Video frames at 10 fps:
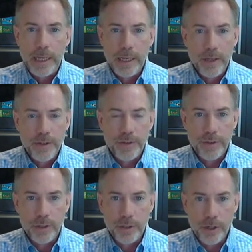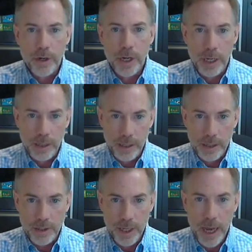is turning
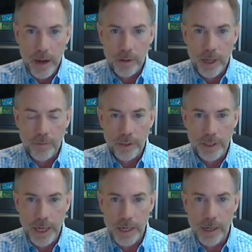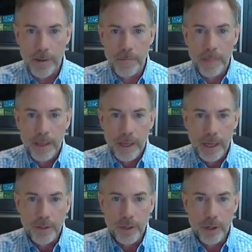these cow level data
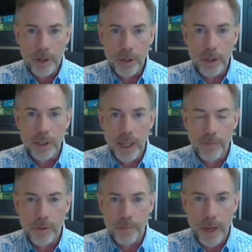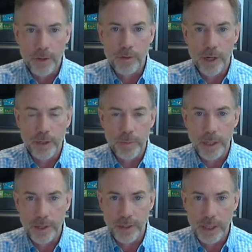into herd level metrics,
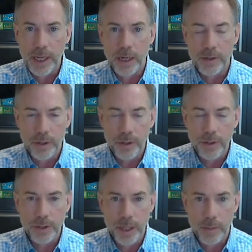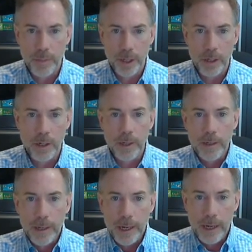because again, as herds get bigger,
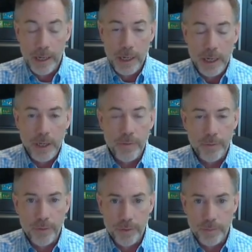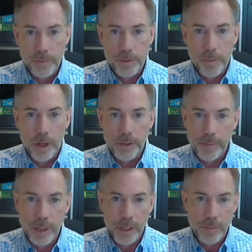and even for small to
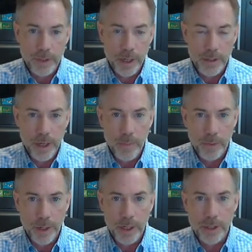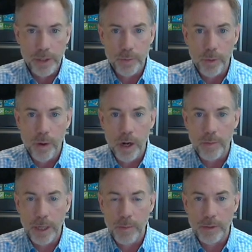medium size operations, we want to
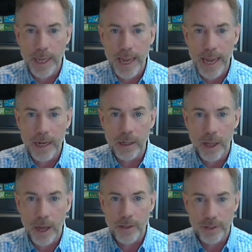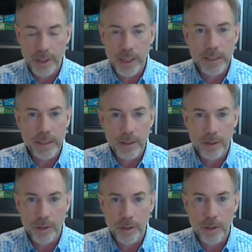be able to analyze things at
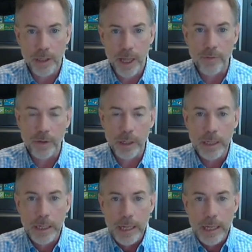the herd level.